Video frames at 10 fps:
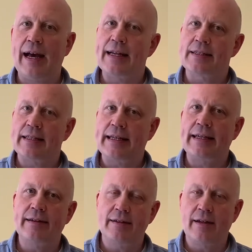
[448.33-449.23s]
as
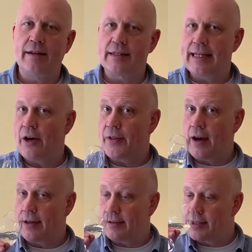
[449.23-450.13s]
the South
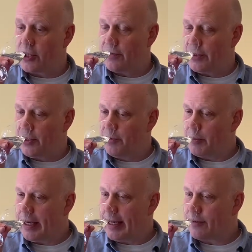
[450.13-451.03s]
Island Sauvignon
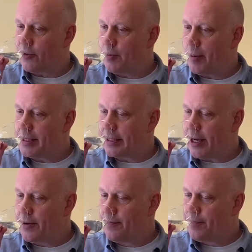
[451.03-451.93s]
we had a few moments
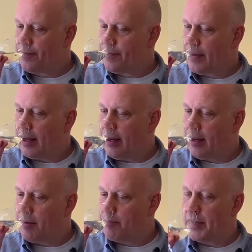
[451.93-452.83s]
ago.
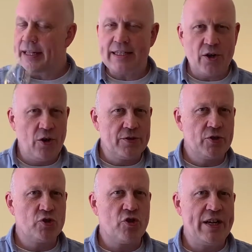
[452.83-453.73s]
But there's a
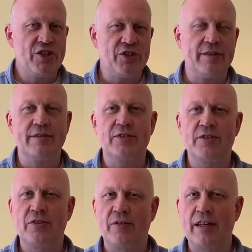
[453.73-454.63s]
concentration
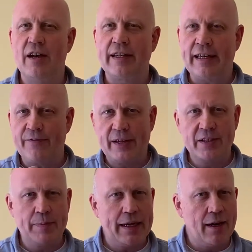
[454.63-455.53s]
sort of lurking. It feels
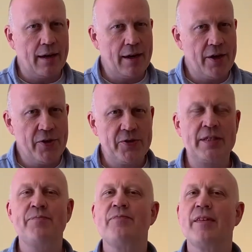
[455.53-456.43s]
a bit
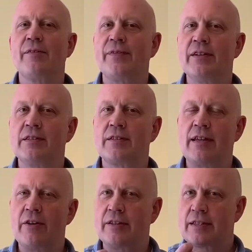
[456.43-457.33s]
closed, feels,
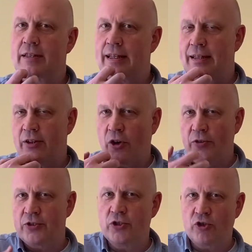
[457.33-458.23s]
just the
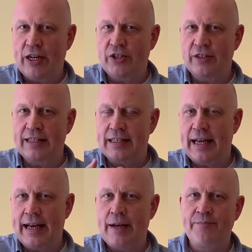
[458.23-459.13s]
concentration is
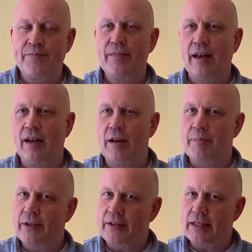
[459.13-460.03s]
there,
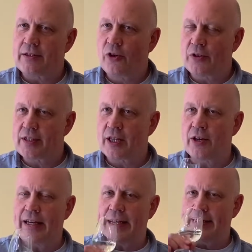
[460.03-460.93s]
but just not
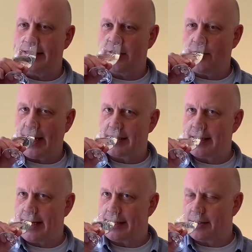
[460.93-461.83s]
so easy to
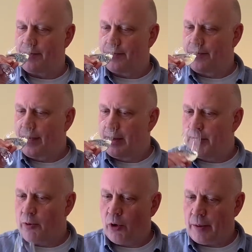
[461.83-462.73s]
access.
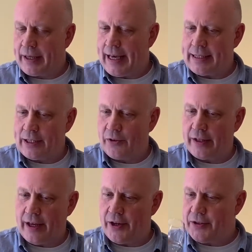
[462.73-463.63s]
But what I'm getting on the
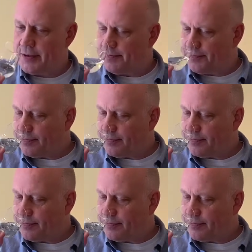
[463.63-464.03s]
nose